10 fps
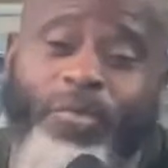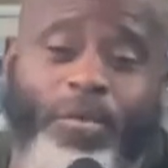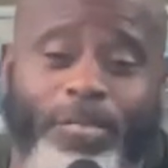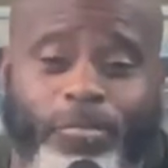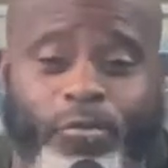
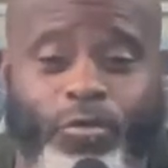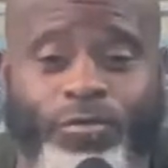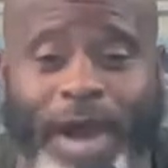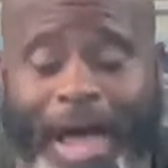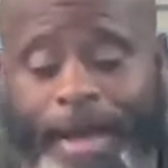
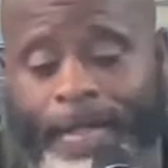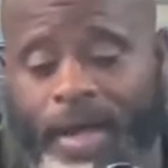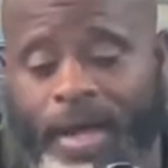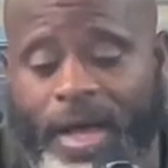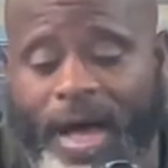reproved. Like,
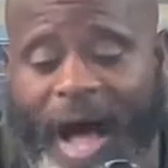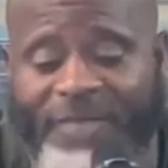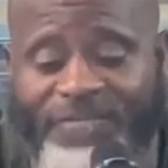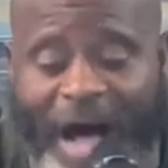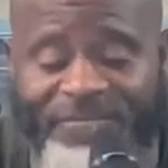
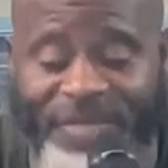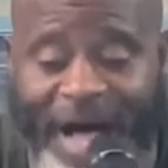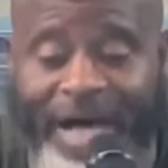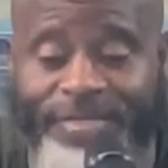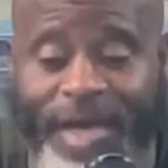I
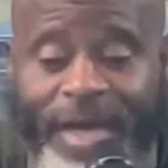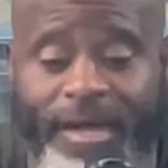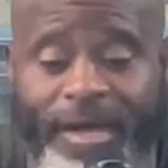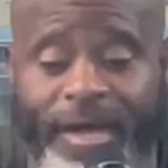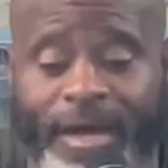find that
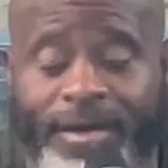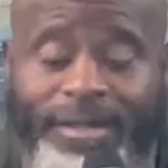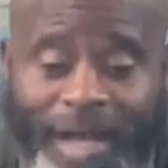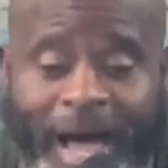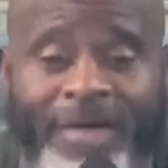in the
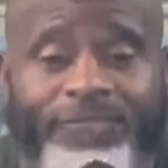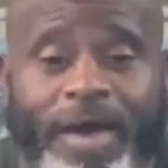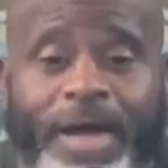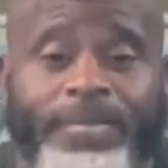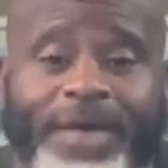time
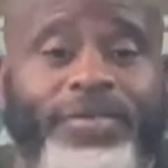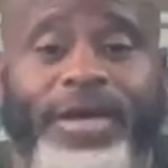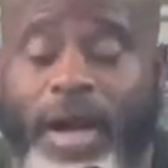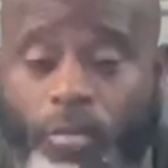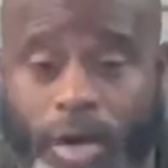frame definitely
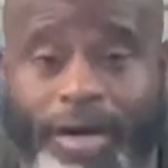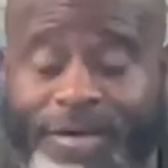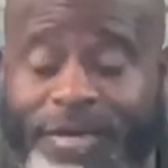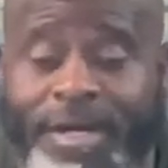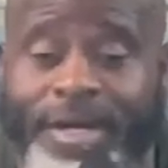that we're
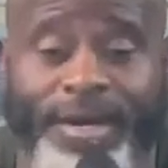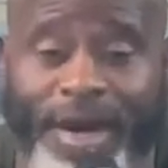living in